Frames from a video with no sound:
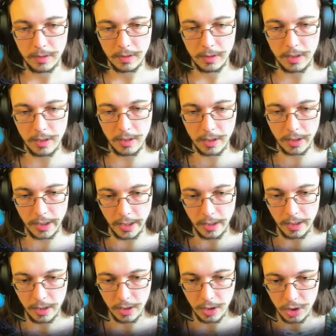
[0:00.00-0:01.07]
Hey, ugly!
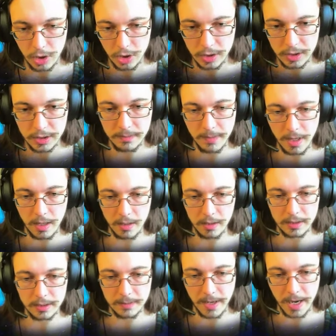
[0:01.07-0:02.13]
Sm
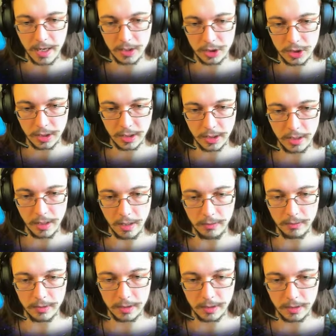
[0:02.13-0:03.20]
smash! Get
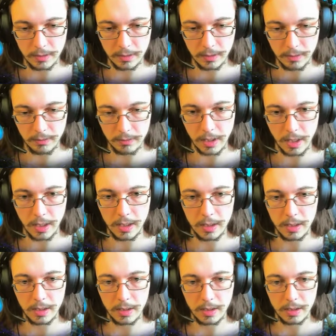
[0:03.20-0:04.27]
out. Go die.
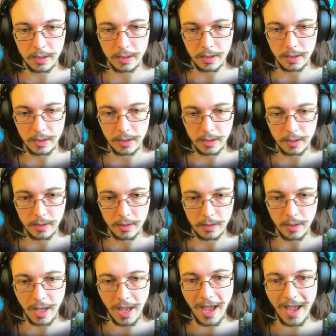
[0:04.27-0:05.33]

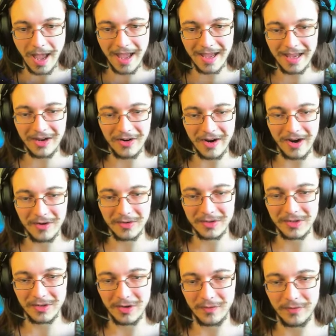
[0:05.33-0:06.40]
Ha! Your arrows
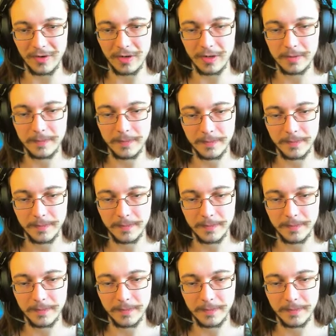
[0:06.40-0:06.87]
don't go far.